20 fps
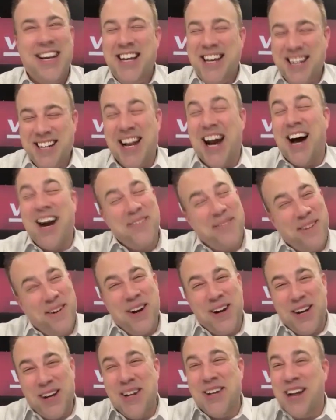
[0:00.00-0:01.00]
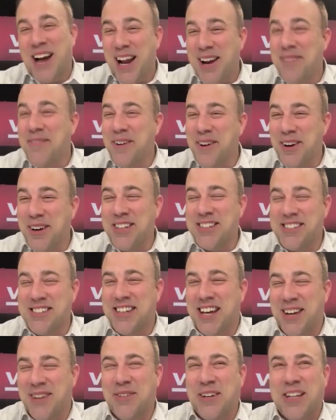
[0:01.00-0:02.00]
not a very good
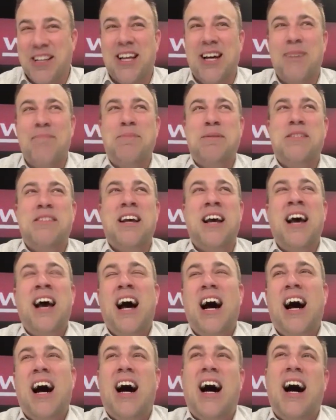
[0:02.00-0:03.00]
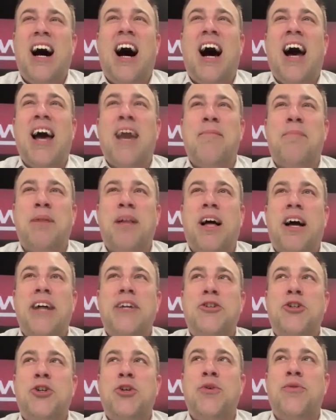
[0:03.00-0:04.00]
set of clips. I
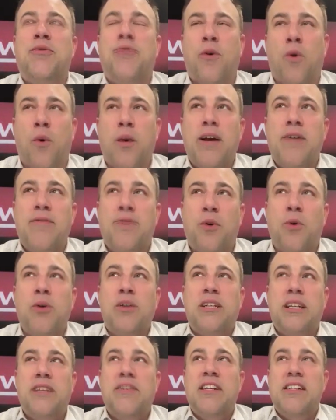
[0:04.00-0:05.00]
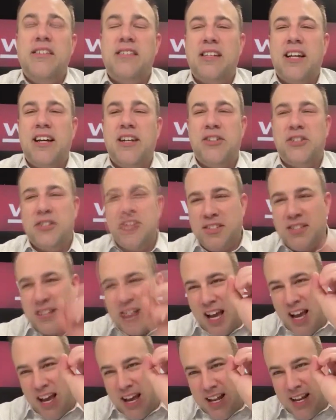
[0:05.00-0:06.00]
applied to 44 TV stations
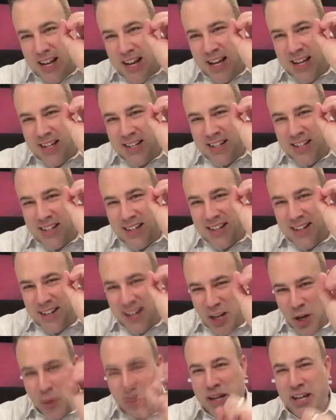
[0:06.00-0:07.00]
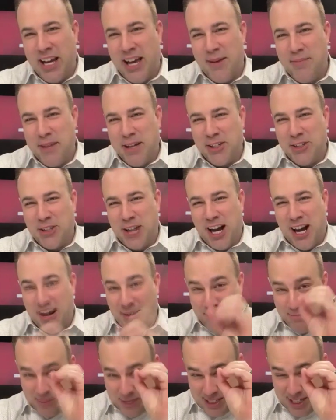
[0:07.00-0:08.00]
and nobody gave me a
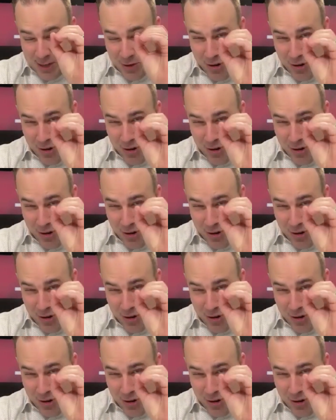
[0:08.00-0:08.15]
job. Zero